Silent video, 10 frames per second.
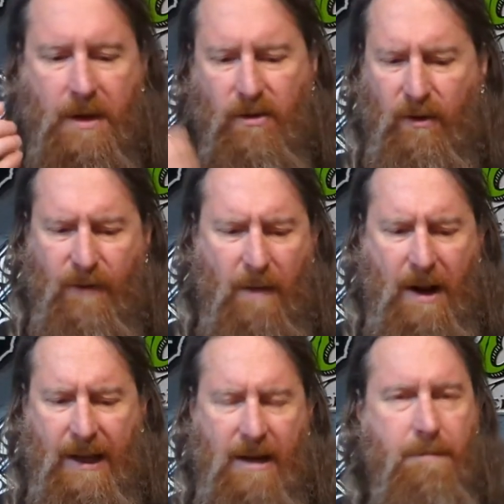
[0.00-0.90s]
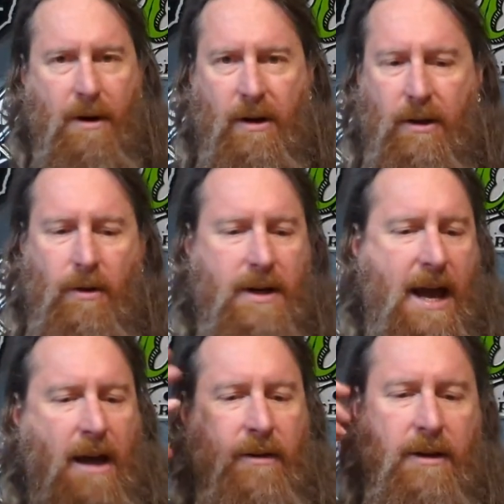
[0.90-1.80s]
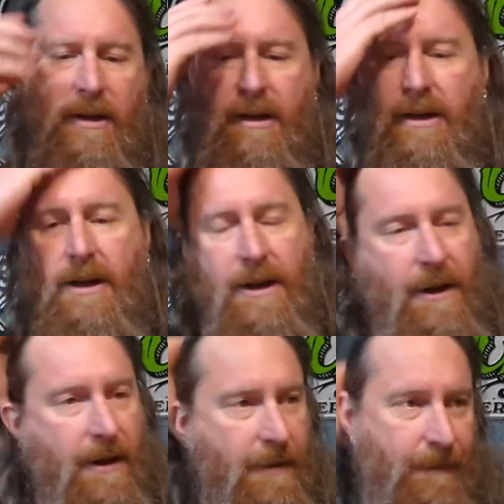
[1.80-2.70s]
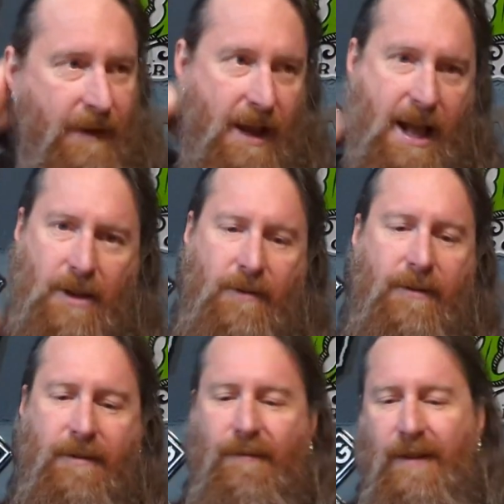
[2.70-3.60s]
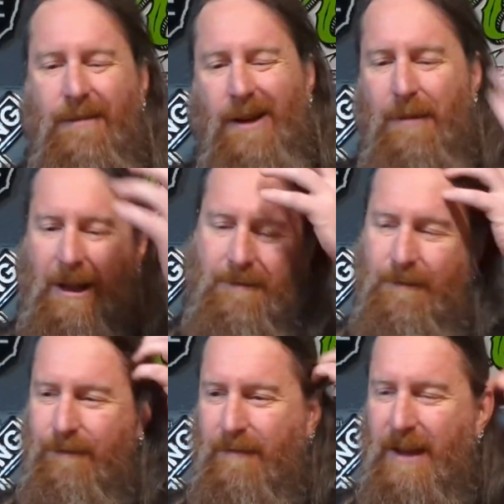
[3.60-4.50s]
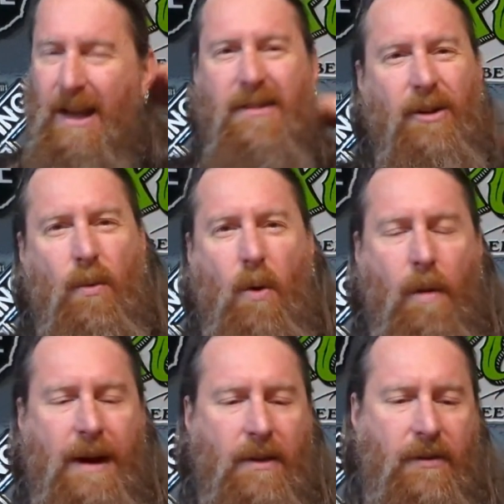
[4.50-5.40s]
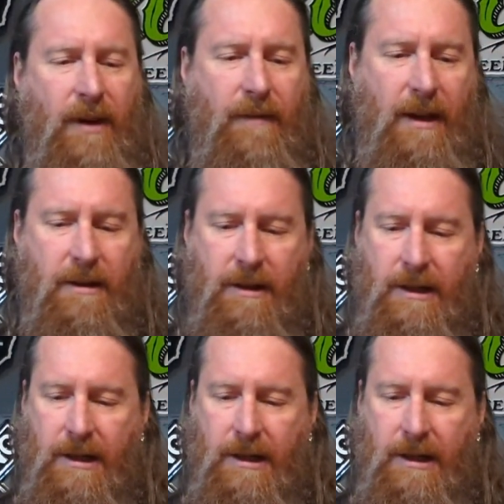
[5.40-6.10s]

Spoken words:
So if I'm not getting burning going down, I mean, it is a little warm here this evening.